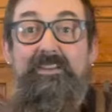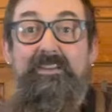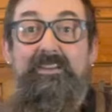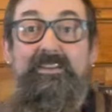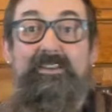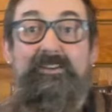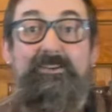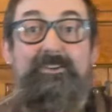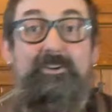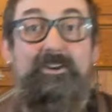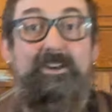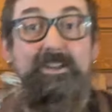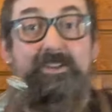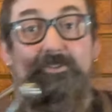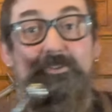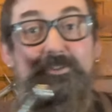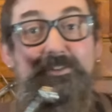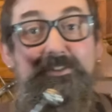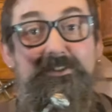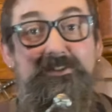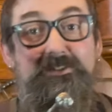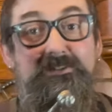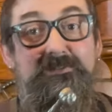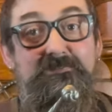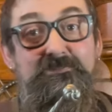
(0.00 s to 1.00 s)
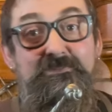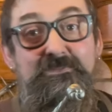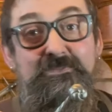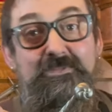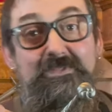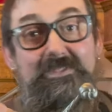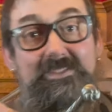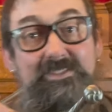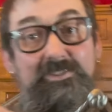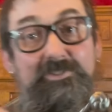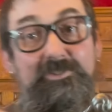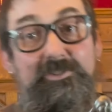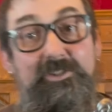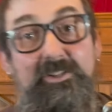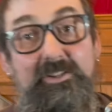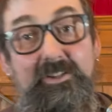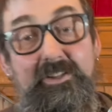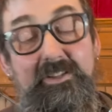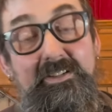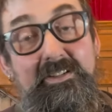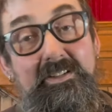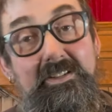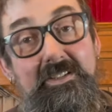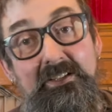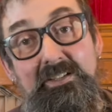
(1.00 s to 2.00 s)
and your hilt's still
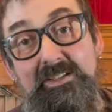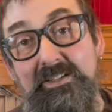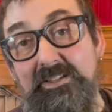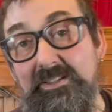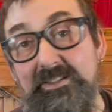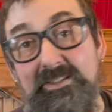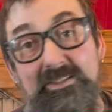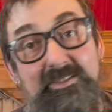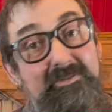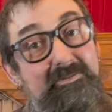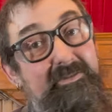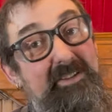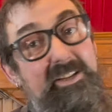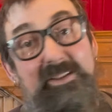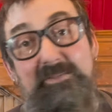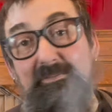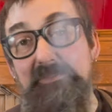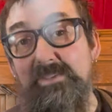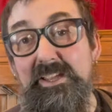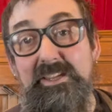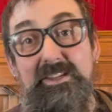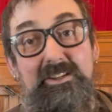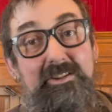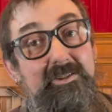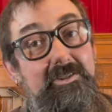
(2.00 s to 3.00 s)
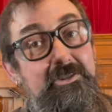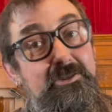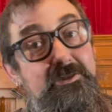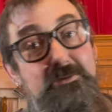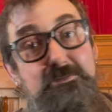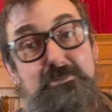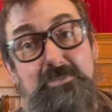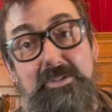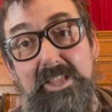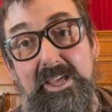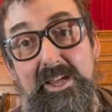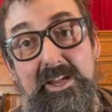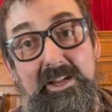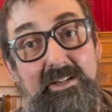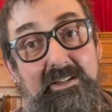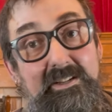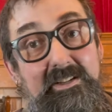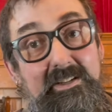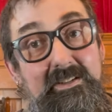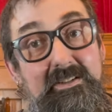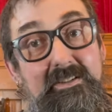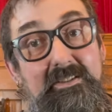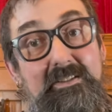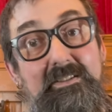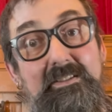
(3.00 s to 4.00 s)
good, we can make you a new blade,
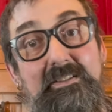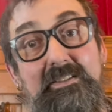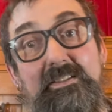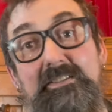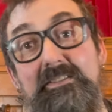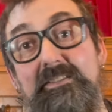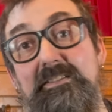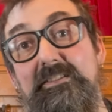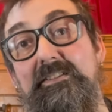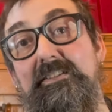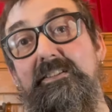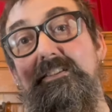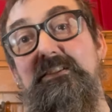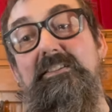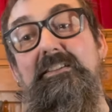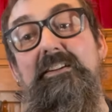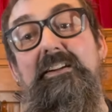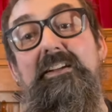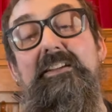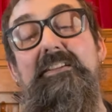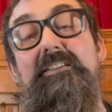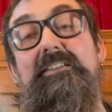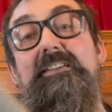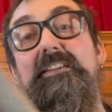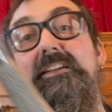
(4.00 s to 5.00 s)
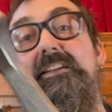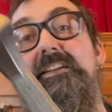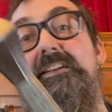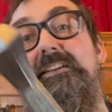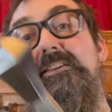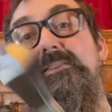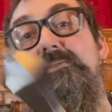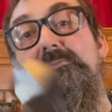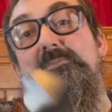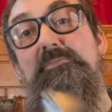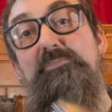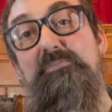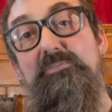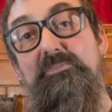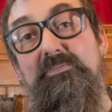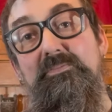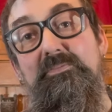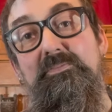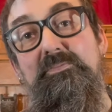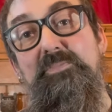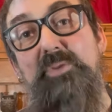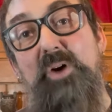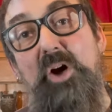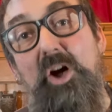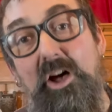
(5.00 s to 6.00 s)
right?
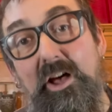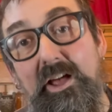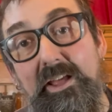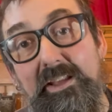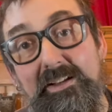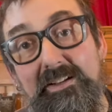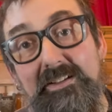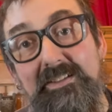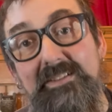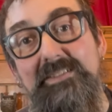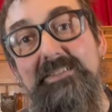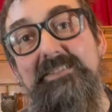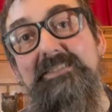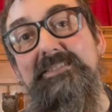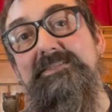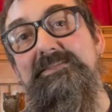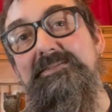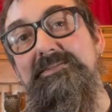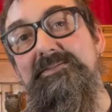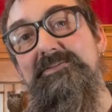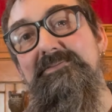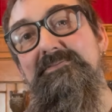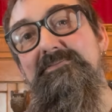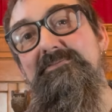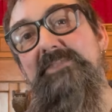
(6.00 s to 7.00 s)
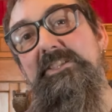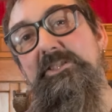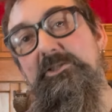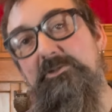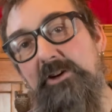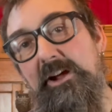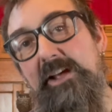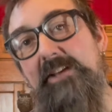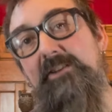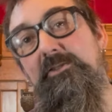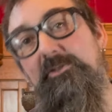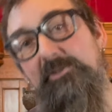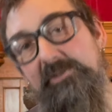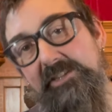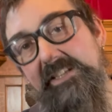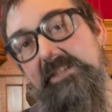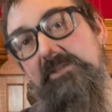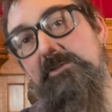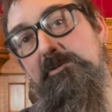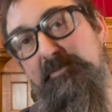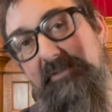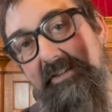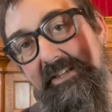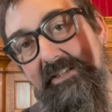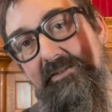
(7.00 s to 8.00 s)
But we try to only
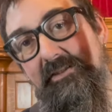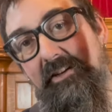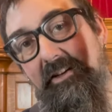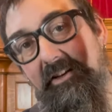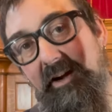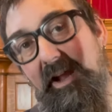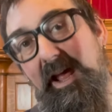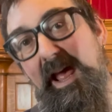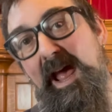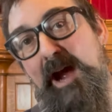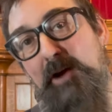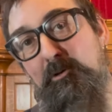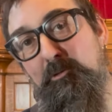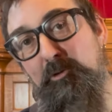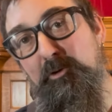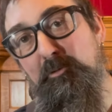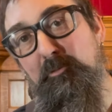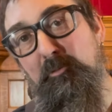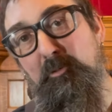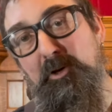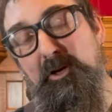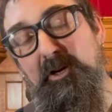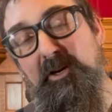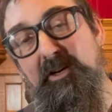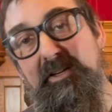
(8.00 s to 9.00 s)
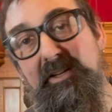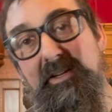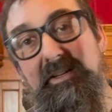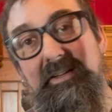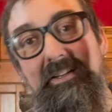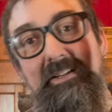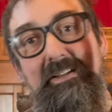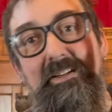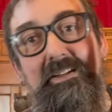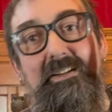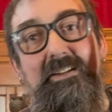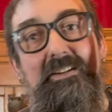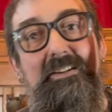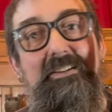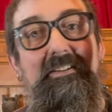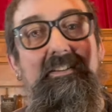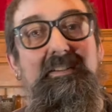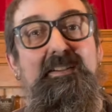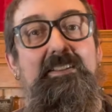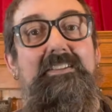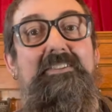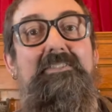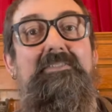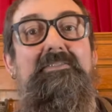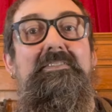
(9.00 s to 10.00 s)
do this on our work,
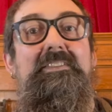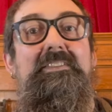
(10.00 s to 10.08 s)
right?